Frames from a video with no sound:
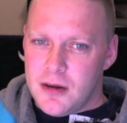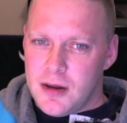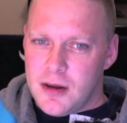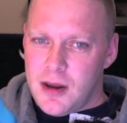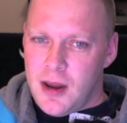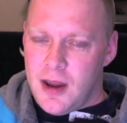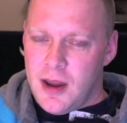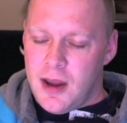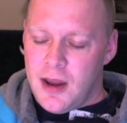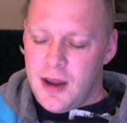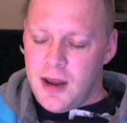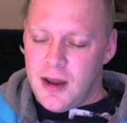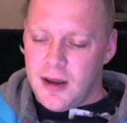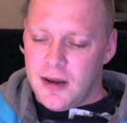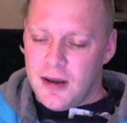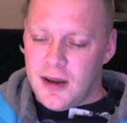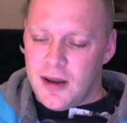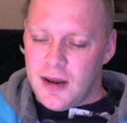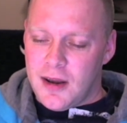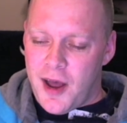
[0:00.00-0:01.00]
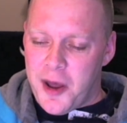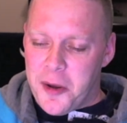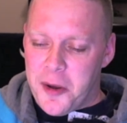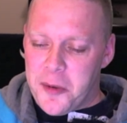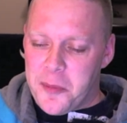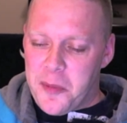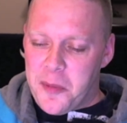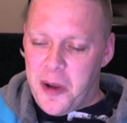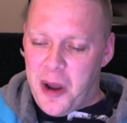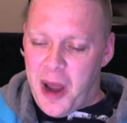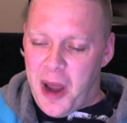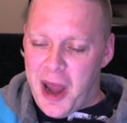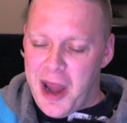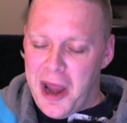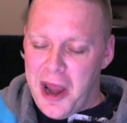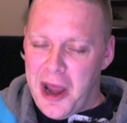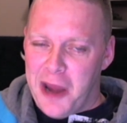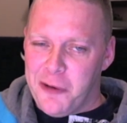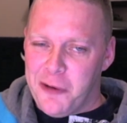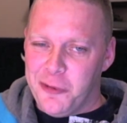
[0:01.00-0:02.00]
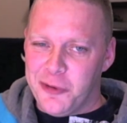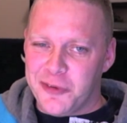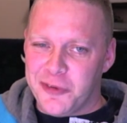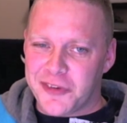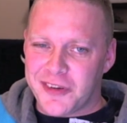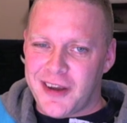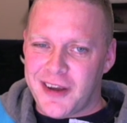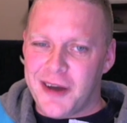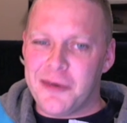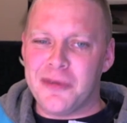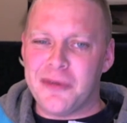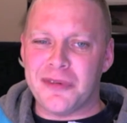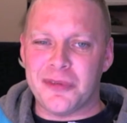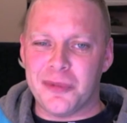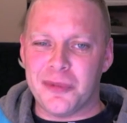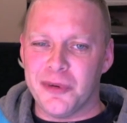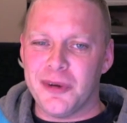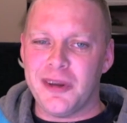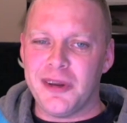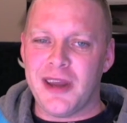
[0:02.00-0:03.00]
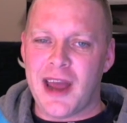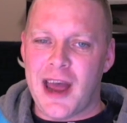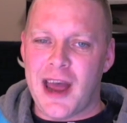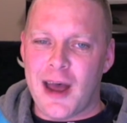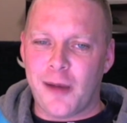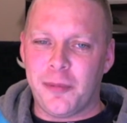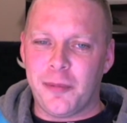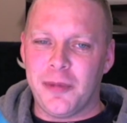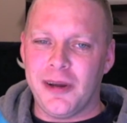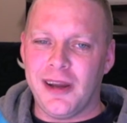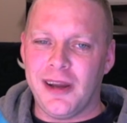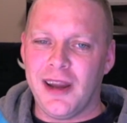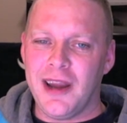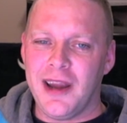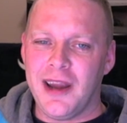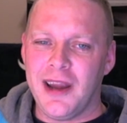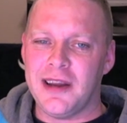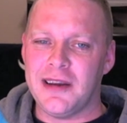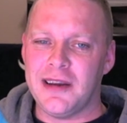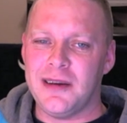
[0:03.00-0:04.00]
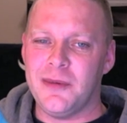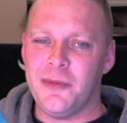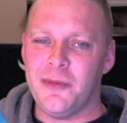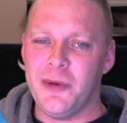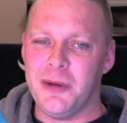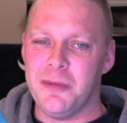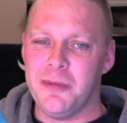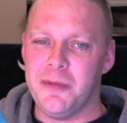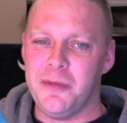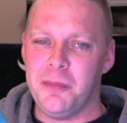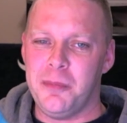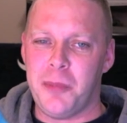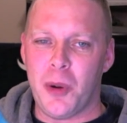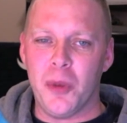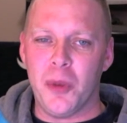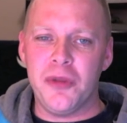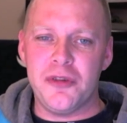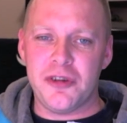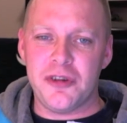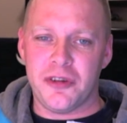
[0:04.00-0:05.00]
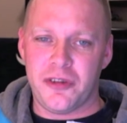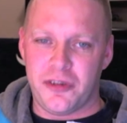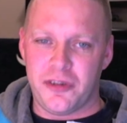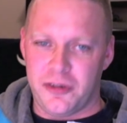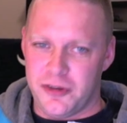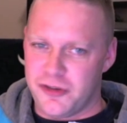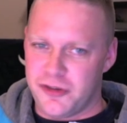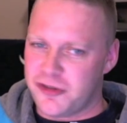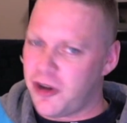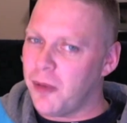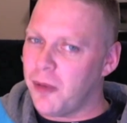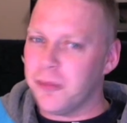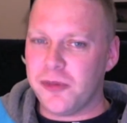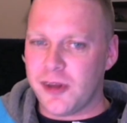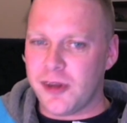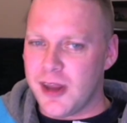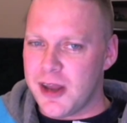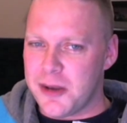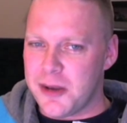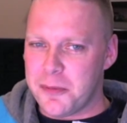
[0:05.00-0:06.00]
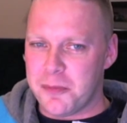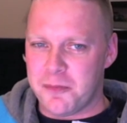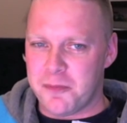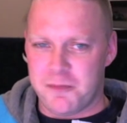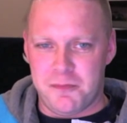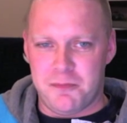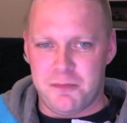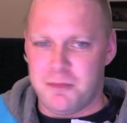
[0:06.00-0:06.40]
And I was really happy, and we both just jumped in,